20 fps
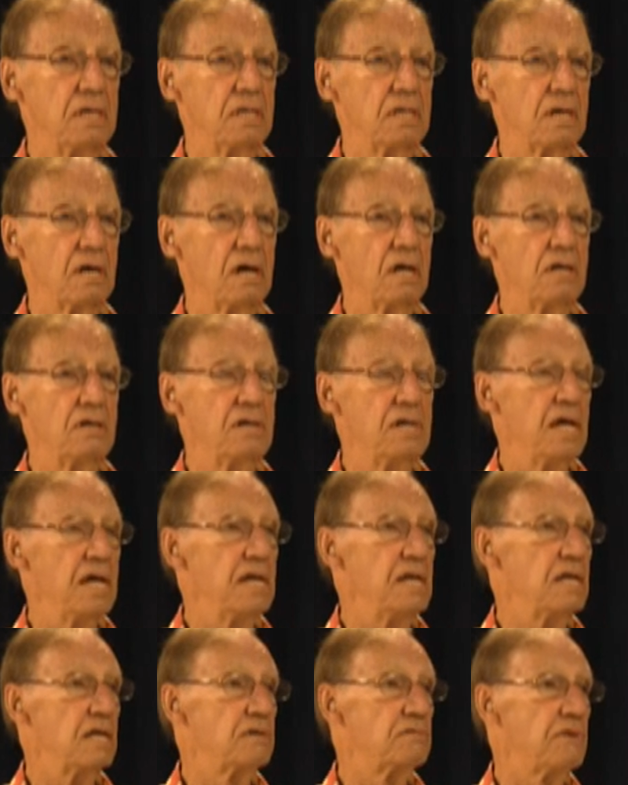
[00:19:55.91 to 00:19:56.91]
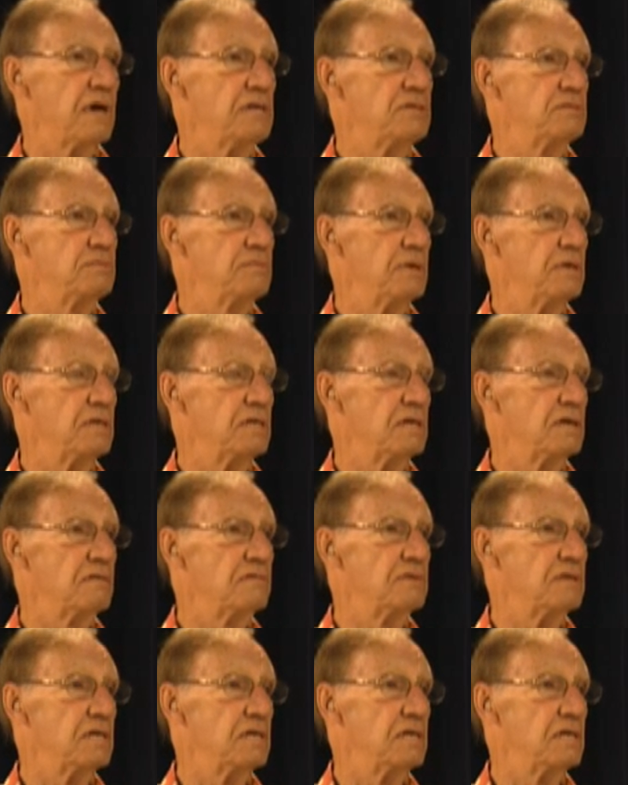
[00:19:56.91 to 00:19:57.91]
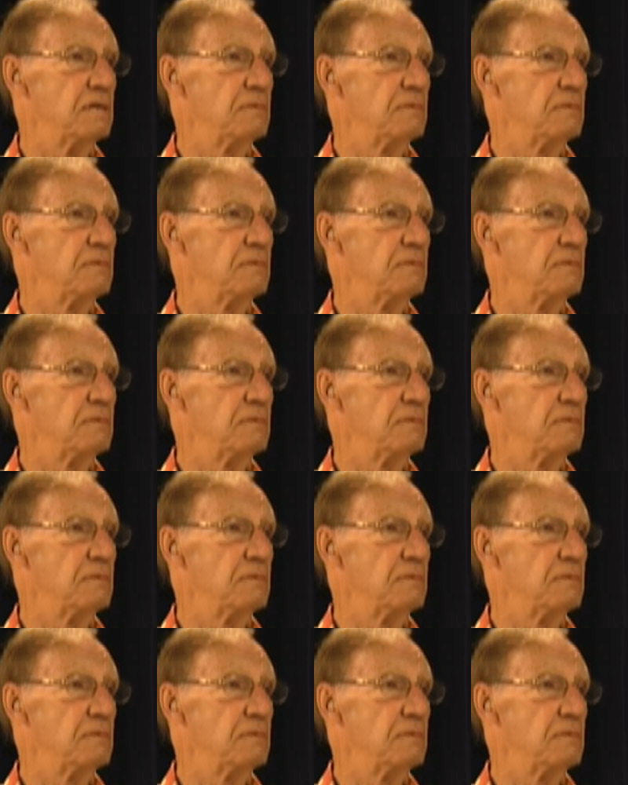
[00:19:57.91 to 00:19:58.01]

the 180th Regiment of the